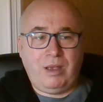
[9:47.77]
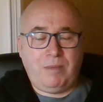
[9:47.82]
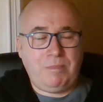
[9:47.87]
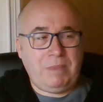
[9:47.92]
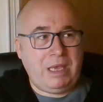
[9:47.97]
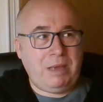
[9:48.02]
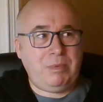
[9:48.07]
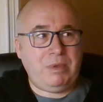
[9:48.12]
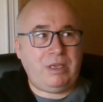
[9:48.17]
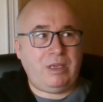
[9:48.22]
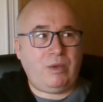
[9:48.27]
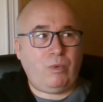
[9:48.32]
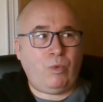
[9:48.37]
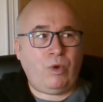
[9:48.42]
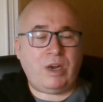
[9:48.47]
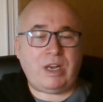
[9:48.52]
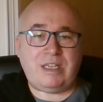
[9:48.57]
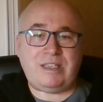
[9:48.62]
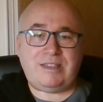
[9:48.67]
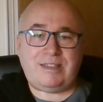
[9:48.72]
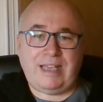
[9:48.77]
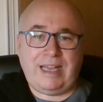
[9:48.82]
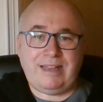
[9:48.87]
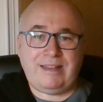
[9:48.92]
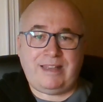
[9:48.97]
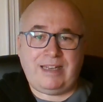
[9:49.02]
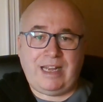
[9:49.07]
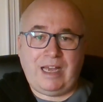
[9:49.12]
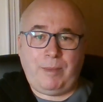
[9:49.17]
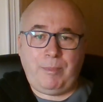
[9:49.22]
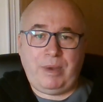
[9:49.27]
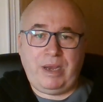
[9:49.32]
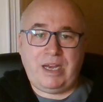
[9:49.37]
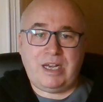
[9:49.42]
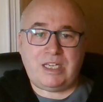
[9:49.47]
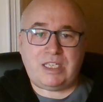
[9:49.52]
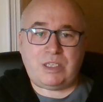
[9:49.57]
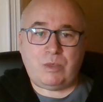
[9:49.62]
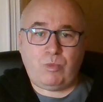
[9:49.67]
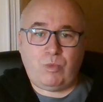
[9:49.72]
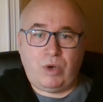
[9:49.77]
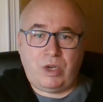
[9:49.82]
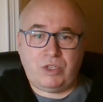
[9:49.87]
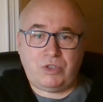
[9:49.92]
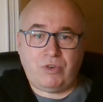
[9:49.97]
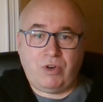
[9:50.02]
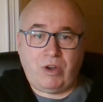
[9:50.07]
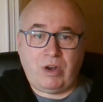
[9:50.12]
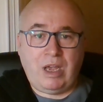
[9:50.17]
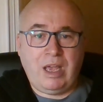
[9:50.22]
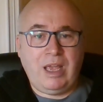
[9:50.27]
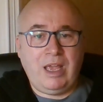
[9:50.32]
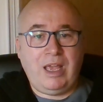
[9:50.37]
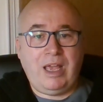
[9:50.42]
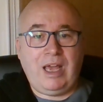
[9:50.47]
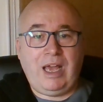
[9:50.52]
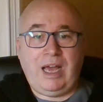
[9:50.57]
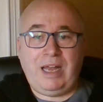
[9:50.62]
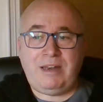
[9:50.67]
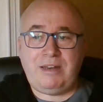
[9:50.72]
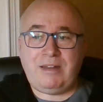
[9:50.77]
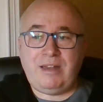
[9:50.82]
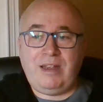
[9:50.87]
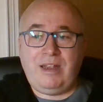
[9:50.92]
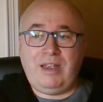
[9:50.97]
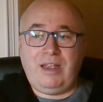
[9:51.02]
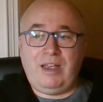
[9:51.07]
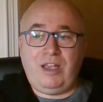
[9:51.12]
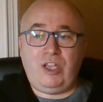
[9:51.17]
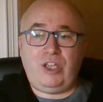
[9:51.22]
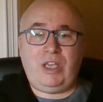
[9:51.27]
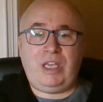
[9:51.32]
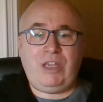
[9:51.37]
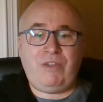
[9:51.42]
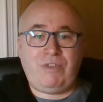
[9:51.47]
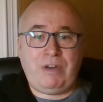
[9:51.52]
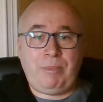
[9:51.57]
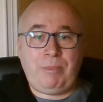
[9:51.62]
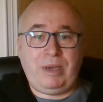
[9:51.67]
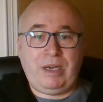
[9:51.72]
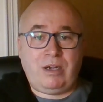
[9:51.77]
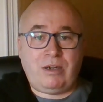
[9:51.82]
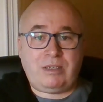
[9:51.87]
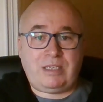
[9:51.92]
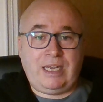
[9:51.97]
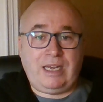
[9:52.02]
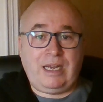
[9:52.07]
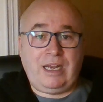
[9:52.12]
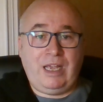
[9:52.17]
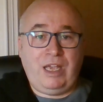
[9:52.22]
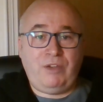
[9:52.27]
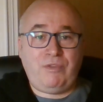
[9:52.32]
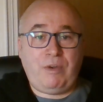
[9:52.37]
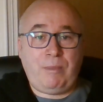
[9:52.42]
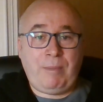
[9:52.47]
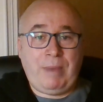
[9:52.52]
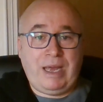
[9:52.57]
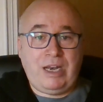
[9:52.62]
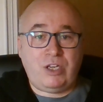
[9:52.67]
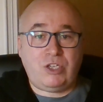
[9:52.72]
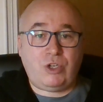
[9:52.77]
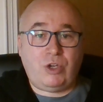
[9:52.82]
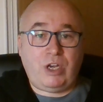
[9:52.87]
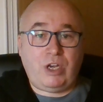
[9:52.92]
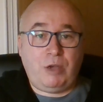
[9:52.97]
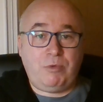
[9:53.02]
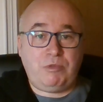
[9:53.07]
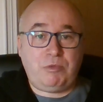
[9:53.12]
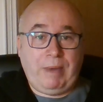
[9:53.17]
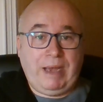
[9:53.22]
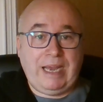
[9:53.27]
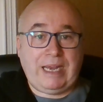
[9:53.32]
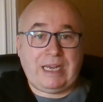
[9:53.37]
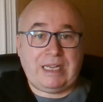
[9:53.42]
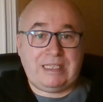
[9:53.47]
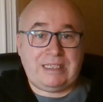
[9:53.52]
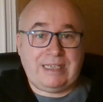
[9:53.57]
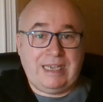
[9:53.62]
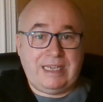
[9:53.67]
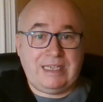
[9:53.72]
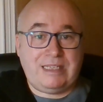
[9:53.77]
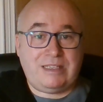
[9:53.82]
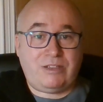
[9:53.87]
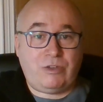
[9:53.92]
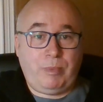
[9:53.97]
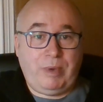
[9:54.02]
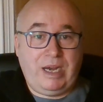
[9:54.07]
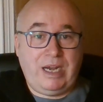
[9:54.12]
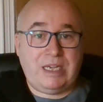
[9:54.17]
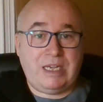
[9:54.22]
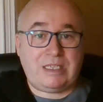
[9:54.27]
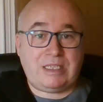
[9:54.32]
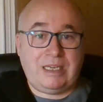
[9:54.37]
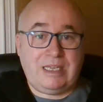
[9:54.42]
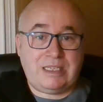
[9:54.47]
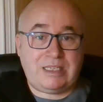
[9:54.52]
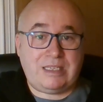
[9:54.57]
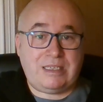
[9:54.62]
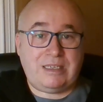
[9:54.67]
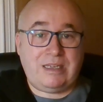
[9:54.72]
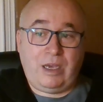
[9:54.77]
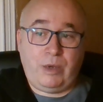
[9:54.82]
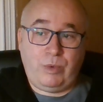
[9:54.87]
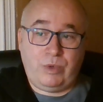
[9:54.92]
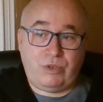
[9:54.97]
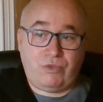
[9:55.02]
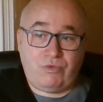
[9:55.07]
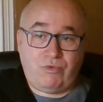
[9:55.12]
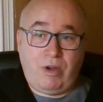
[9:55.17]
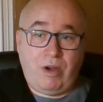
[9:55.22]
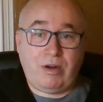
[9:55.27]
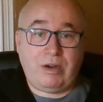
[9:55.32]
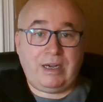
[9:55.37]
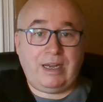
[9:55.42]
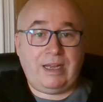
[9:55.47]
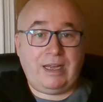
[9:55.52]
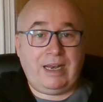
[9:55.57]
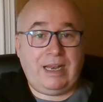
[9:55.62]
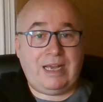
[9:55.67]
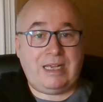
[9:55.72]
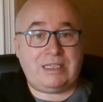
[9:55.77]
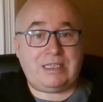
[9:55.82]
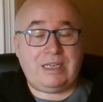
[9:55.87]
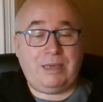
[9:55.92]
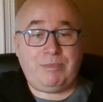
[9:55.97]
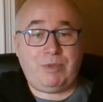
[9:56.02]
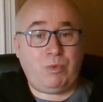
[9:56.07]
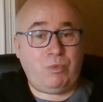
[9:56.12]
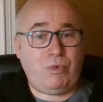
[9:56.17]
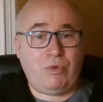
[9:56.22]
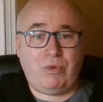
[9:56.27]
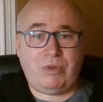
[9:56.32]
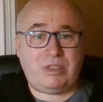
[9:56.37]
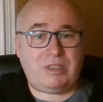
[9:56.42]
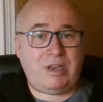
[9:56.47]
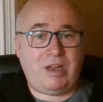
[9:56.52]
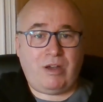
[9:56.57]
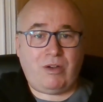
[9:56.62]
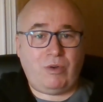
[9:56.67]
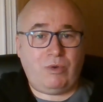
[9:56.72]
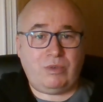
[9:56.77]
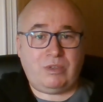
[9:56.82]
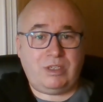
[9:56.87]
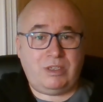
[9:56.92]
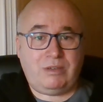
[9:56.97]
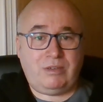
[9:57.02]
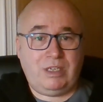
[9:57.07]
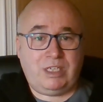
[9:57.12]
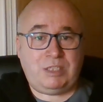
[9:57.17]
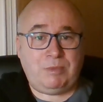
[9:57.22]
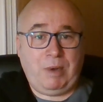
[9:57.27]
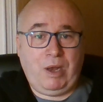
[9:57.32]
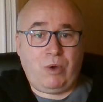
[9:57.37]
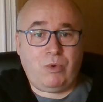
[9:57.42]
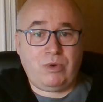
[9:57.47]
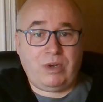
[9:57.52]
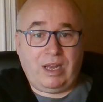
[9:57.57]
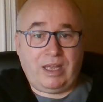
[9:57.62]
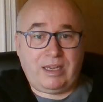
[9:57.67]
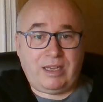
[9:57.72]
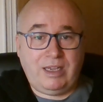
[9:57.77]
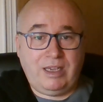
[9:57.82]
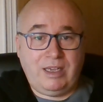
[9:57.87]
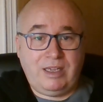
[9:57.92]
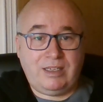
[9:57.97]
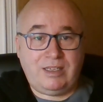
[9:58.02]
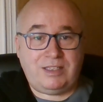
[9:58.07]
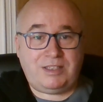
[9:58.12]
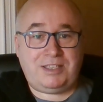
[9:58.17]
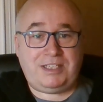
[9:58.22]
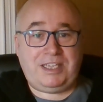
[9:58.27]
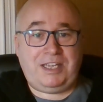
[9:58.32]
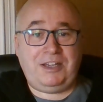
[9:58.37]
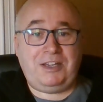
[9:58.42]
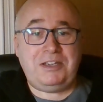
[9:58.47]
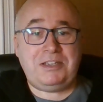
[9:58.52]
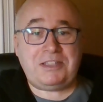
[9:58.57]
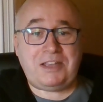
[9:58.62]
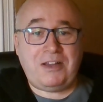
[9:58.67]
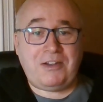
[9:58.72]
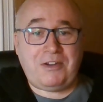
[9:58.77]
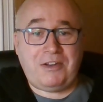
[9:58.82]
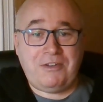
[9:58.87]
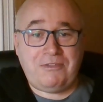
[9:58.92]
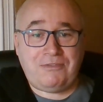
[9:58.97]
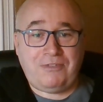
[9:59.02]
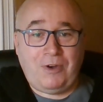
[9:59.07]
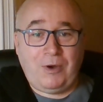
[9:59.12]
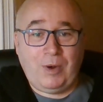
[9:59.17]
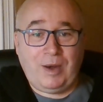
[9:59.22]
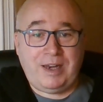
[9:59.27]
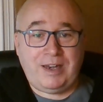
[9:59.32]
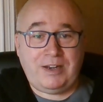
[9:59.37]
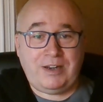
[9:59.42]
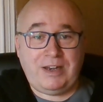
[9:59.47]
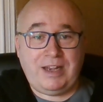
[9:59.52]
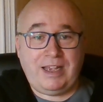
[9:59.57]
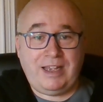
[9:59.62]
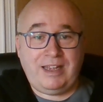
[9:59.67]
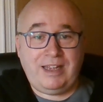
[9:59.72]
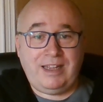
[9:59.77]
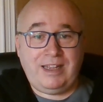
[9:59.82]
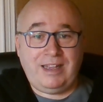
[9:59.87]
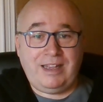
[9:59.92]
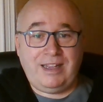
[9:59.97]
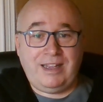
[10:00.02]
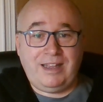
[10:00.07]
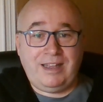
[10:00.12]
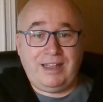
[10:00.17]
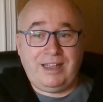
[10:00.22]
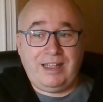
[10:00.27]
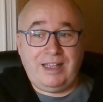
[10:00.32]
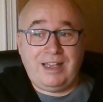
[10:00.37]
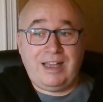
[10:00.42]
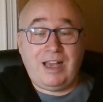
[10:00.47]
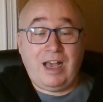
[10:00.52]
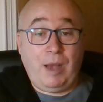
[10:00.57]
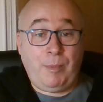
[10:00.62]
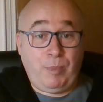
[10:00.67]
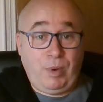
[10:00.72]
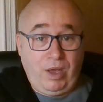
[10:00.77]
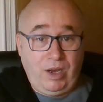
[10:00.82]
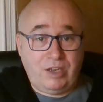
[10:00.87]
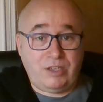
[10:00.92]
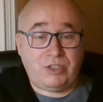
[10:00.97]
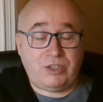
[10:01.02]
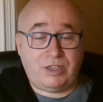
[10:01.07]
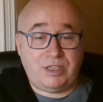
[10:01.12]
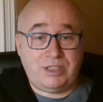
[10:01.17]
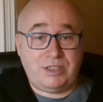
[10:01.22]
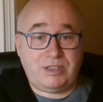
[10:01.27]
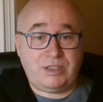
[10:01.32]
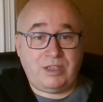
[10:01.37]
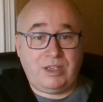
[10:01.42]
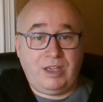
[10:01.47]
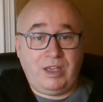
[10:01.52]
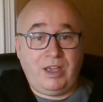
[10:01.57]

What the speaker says: Maybe what I said to that person was wrong. And even a bigger thing, if a manager comes back and says to a person, listen, I was wrong there the last time, the world's not going to explode. Like, The sky's not going to fall in on you. Apologise.